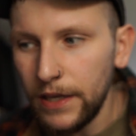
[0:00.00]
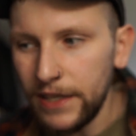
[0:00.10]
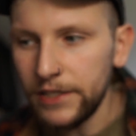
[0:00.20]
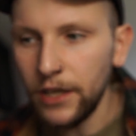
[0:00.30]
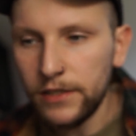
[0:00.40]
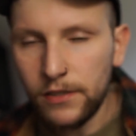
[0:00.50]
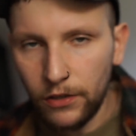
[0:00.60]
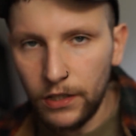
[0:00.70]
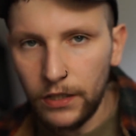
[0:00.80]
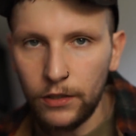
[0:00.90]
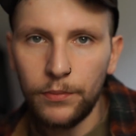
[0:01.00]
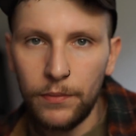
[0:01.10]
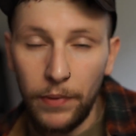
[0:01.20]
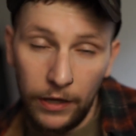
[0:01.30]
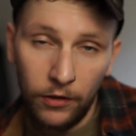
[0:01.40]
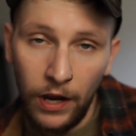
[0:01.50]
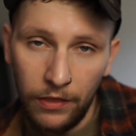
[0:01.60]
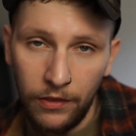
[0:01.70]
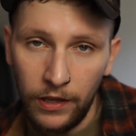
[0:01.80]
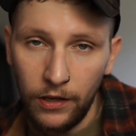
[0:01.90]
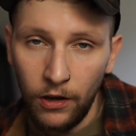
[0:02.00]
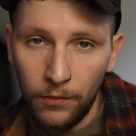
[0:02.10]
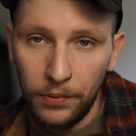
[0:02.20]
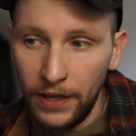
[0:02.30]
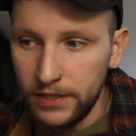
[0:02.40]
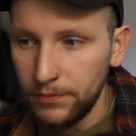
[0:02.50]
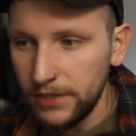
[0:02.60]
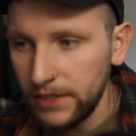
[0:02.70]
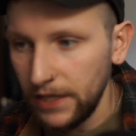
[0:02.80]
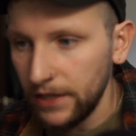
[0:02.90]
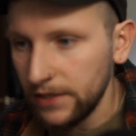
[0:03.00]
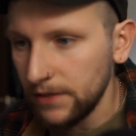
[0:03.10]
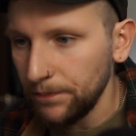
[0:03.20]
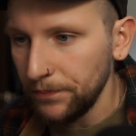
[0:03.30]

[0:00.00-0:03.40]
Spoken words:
it does look a little bit better, I think, on Plasma 6.